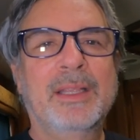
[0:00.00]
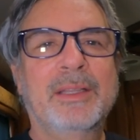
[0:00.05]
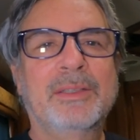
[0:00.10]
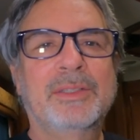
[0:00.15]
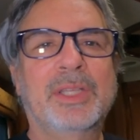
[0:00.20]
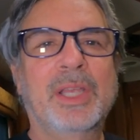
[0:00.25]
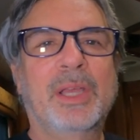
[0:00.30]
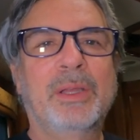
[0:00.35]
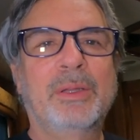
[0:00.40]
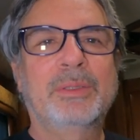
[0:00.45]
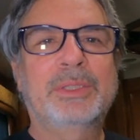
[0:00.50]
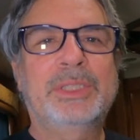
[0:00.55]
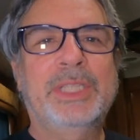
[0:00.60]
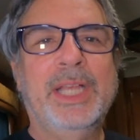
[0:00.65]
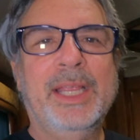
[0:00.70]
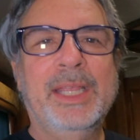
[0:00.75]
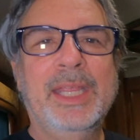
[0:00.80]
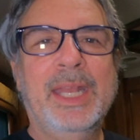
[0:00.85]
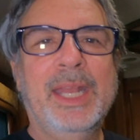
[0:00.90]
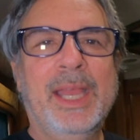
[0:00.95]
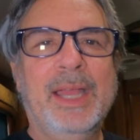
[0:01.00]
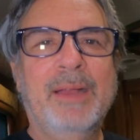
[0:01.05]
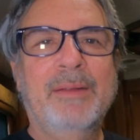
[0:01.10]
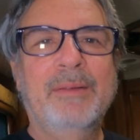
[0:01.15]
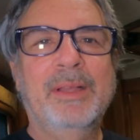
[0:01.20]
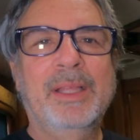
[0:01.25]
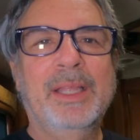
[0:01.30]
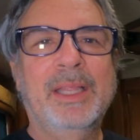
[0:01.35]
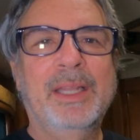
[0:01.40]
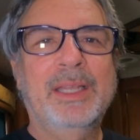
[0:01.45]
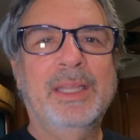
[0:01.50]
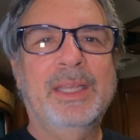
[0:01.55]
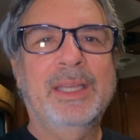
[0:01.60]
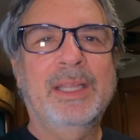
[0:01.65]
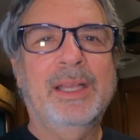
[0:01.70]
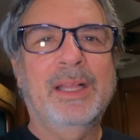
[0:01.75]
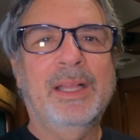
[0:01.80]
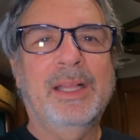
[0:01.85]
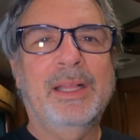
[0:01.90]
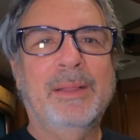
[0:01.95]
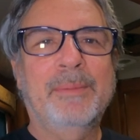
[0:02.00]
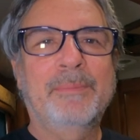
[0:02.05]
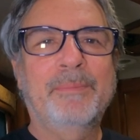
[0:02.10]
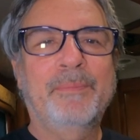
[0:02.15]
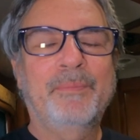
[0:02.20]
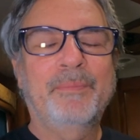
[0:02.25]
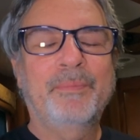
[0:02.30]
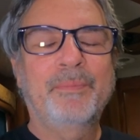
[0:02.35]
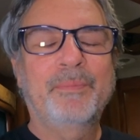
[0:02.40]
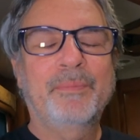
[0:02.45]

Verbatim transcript: So check it out. And um,